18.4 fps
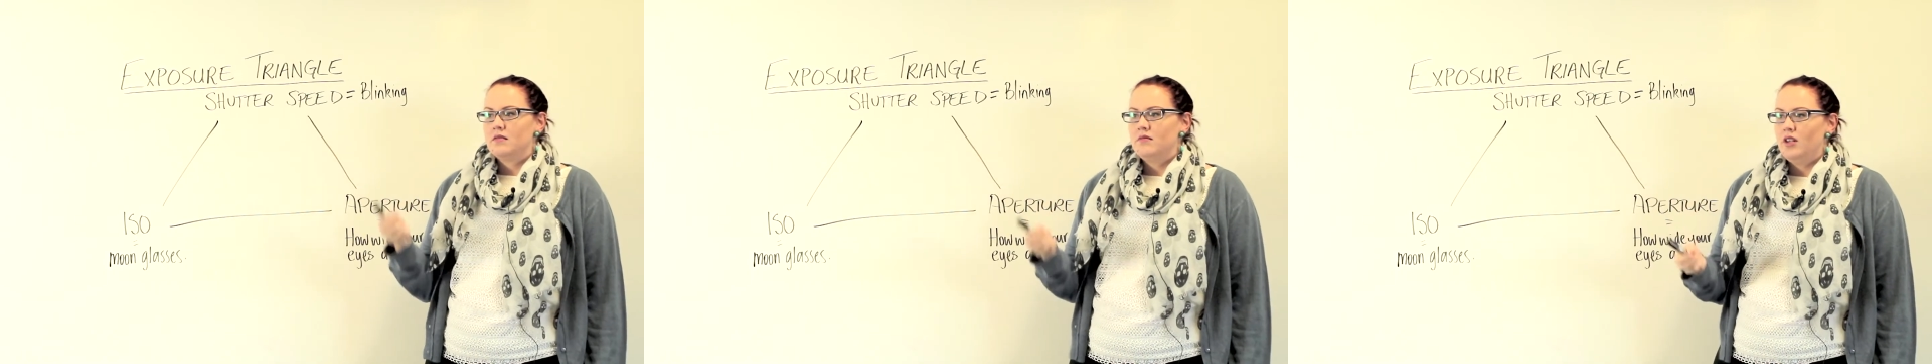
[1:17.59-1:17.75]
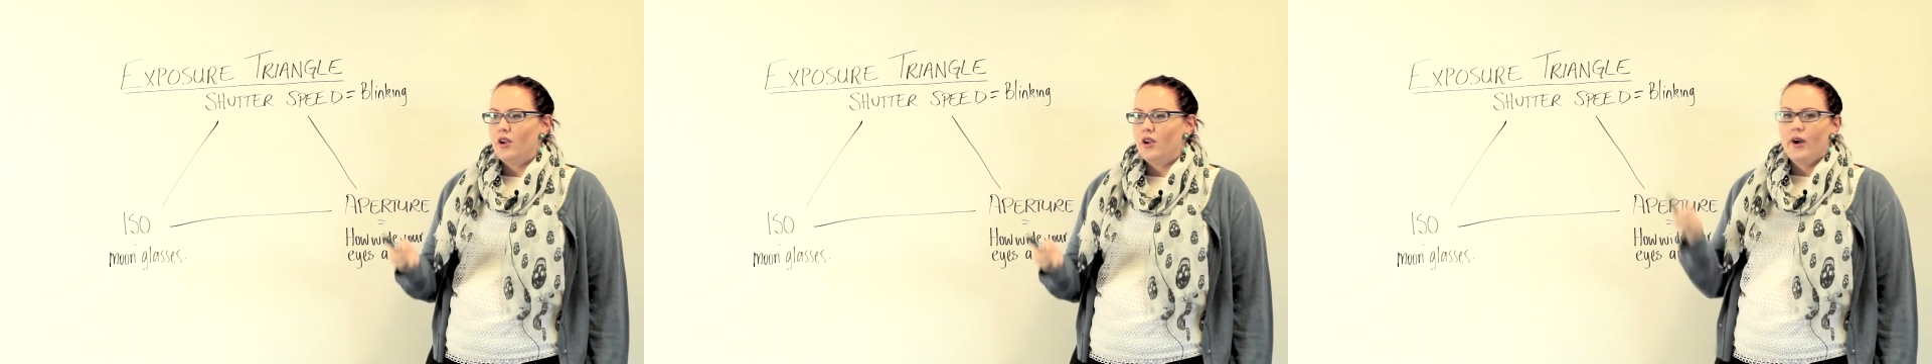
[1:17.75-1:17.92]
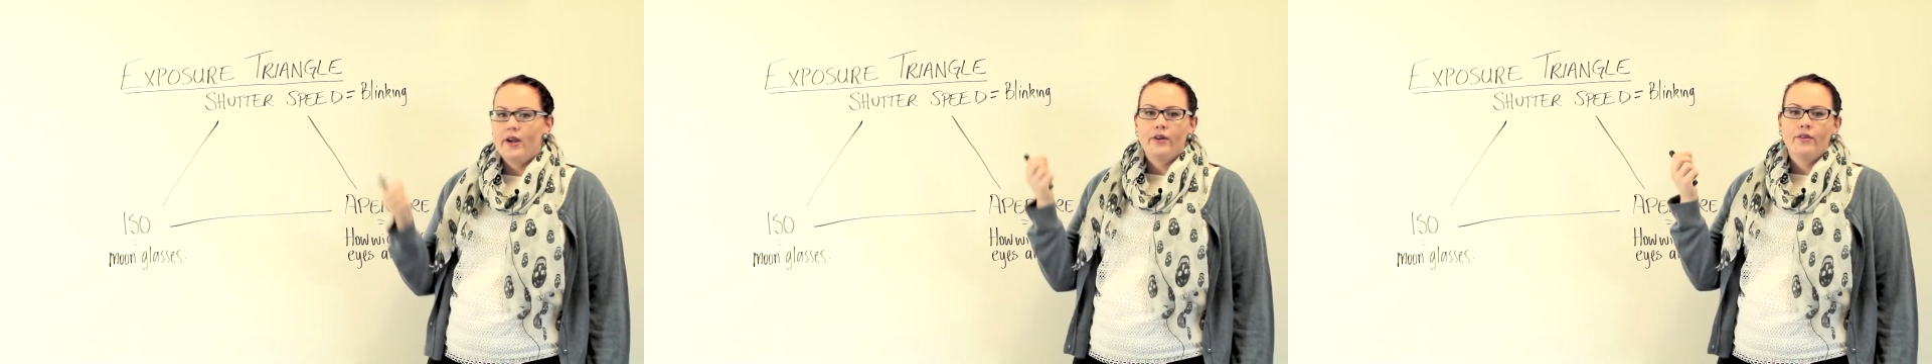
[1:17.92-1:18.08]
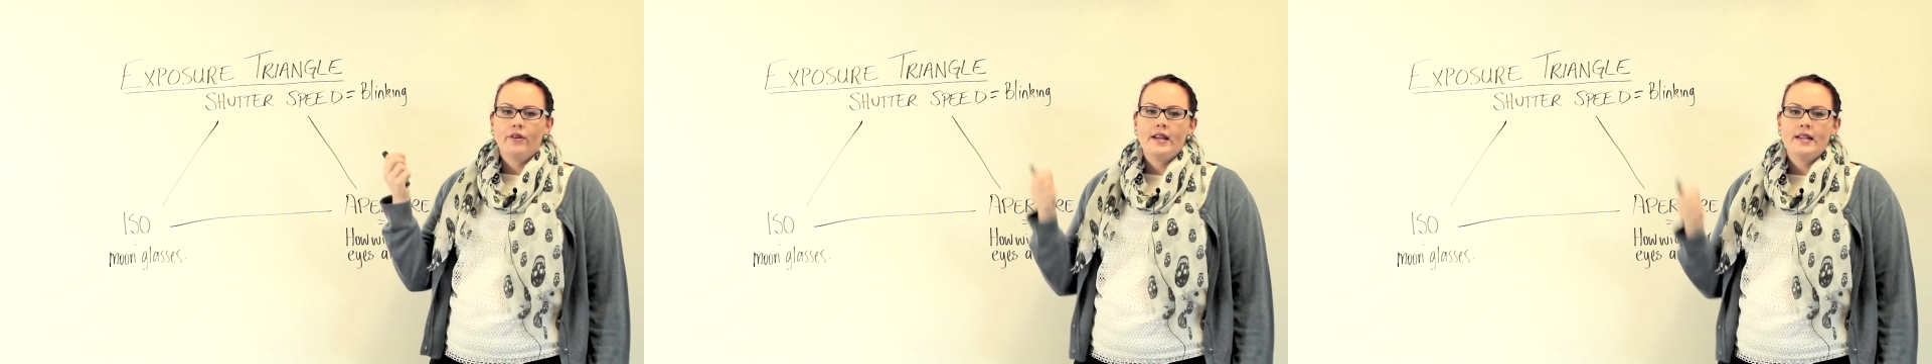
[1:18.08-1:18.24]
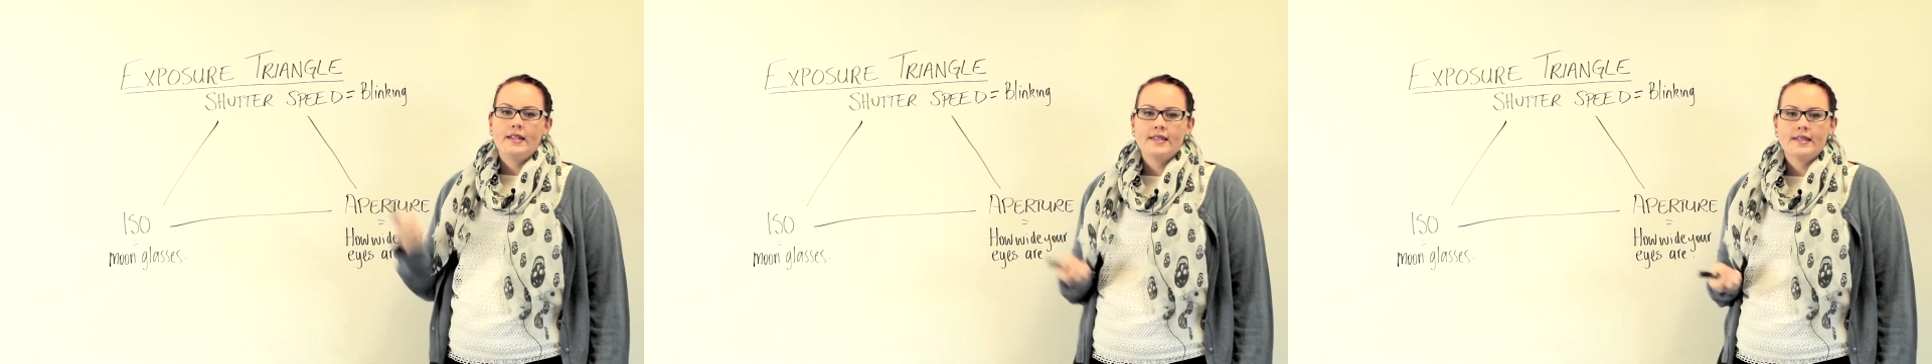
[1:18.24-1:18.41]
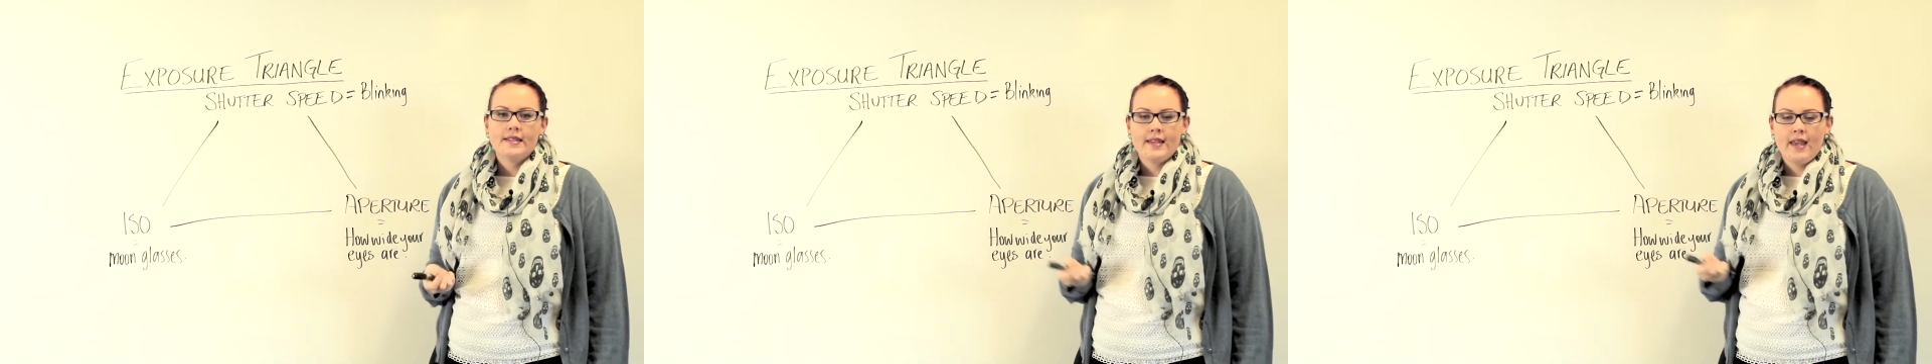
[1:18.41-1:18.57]
you know, a
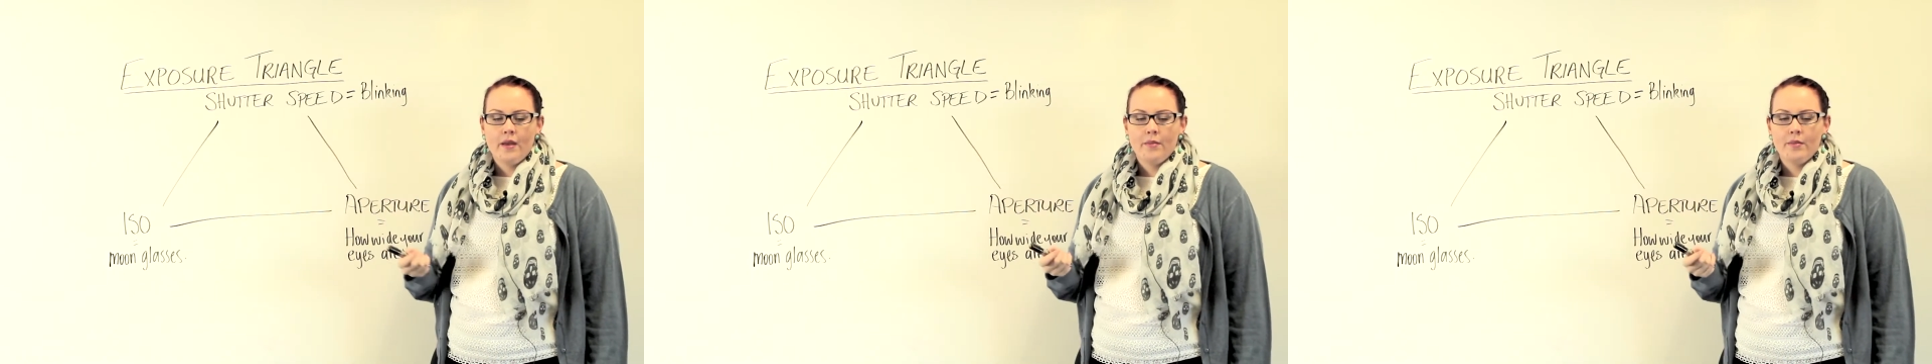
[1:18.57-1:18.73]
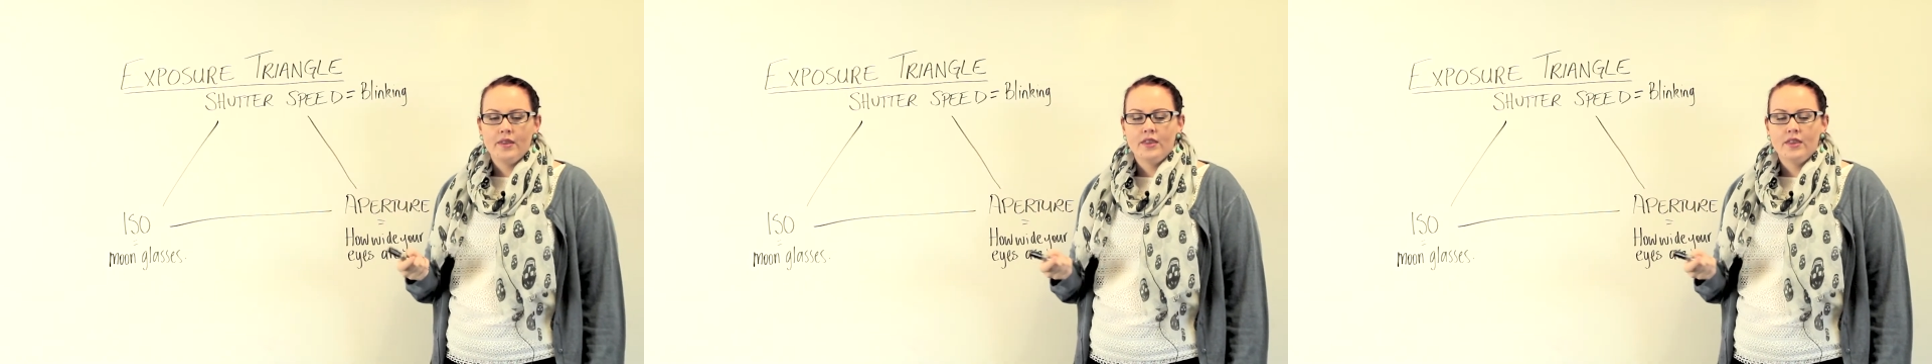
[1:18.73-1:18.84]
green stem